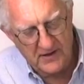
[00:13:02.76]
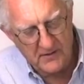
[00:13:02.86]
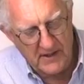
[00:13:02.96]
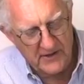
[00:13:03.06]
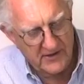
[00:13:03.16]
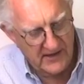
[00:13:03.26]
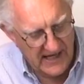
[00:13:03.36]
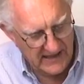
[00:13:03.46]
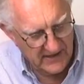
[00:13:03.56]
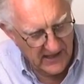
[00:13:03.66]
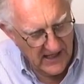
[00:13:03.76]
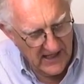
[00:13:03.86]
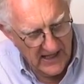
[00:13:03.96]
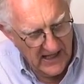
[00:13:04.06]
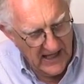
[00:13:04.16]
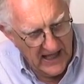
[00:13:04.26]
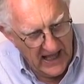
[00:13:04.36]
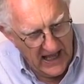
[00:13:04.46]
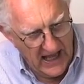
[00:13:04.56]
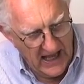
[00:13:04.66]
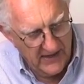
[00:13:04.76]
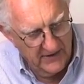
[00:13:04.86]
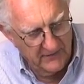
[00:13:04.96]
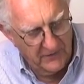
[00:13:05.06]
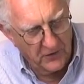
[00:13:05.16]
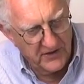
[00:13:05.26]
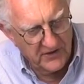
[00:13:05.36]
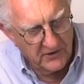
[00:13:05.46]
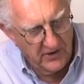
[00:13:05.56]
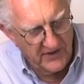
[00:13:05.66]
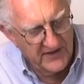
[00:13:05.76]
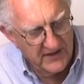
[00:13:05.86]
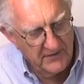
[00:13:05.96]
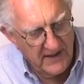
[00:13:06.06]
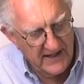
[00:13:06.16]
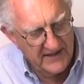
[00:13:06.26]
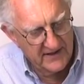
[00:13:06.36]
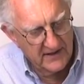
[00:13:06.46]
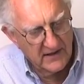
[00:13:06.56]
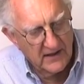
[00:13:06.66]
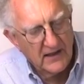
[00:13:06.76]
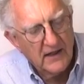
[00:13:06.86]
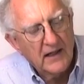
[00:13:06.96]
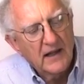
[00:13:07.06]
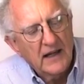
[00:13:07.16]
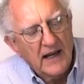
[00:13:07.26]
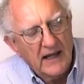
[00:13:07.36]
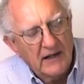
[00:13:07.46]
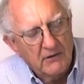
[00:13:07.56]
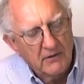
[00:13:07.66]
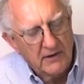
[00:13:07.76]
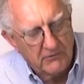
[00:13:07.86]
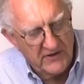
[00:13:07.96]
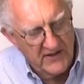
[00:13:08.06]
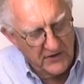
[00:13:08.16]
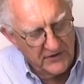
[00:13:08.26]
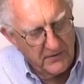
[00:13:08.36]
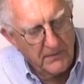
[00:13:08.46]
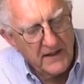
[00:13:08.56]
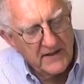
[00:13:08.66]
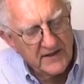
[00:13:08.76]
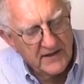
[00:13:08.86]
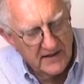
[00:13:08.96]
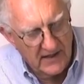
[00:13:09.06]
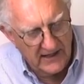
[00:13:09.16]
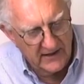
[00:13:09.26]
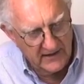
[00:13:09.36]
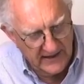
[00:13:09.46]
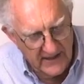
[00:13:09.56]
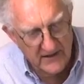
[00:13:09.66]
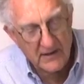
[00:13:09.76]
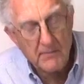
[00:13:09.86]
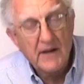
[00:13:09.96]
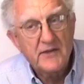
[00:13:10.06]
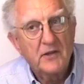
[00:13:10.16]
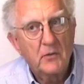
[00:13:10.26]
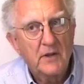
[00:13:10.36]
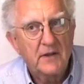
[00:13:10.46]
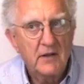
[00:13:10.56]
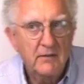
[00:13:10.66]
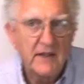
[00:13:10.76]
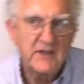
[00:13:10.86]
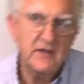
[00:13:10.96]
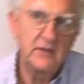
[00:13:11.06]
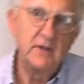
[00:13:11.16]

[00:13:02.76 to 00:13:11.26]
to measure and the voltage across the device that results from this I can easily measure with conventional